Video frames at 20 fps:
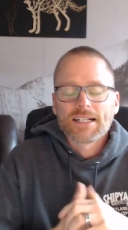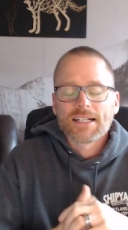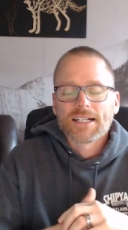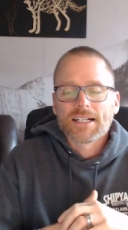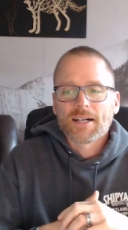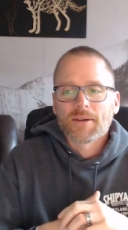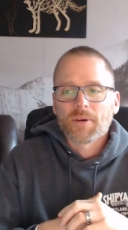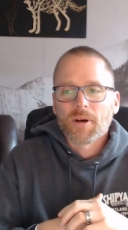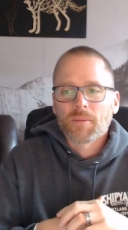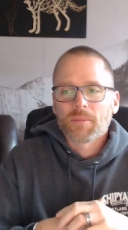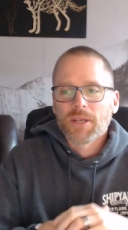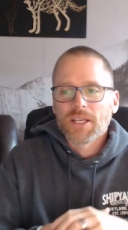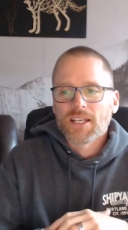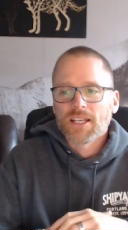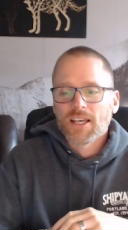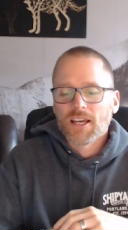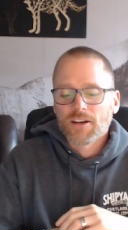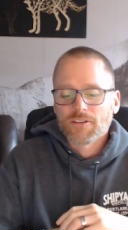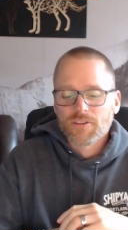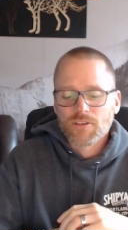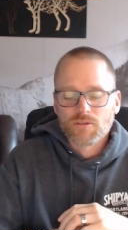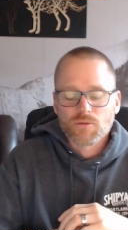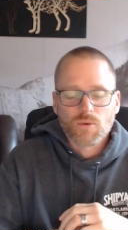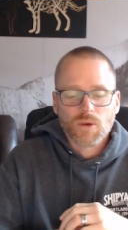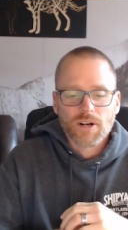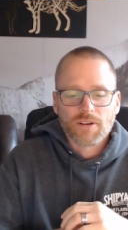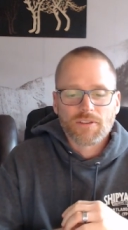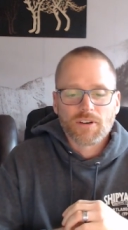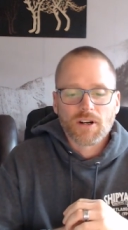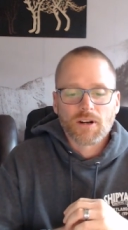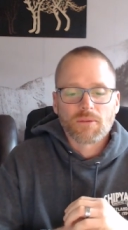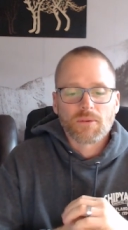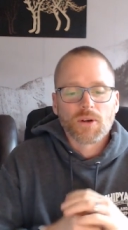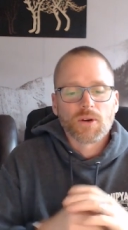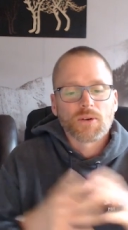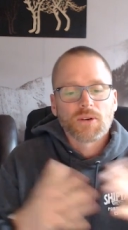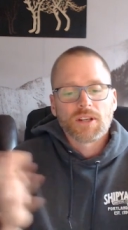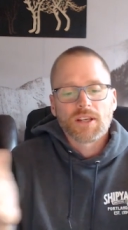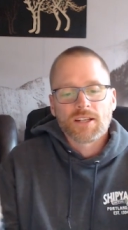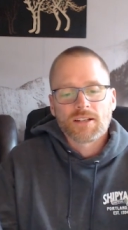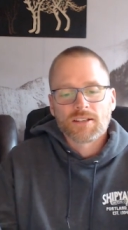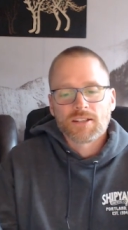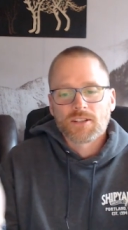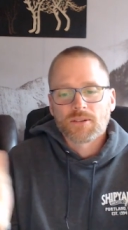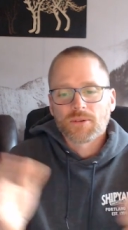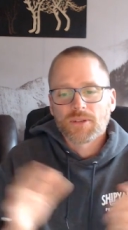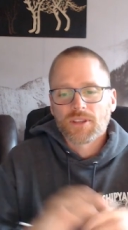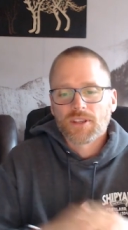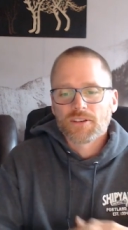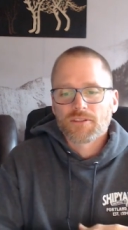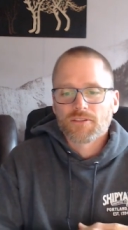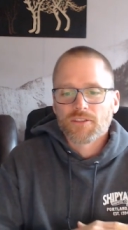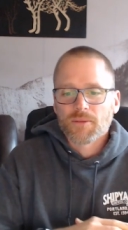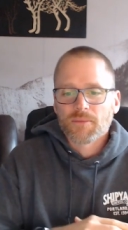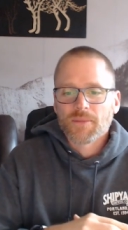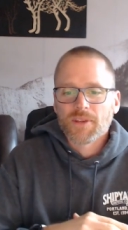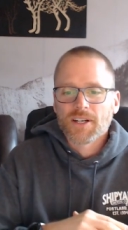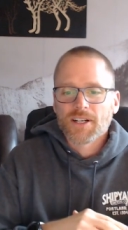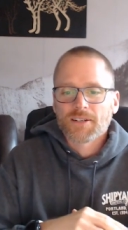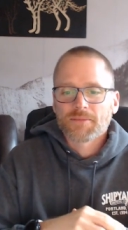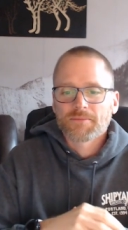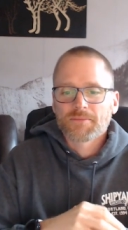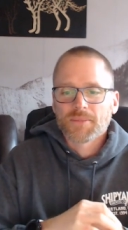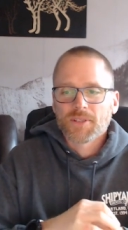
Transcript: um, a P D F of whatever I wrote and deal with it from there.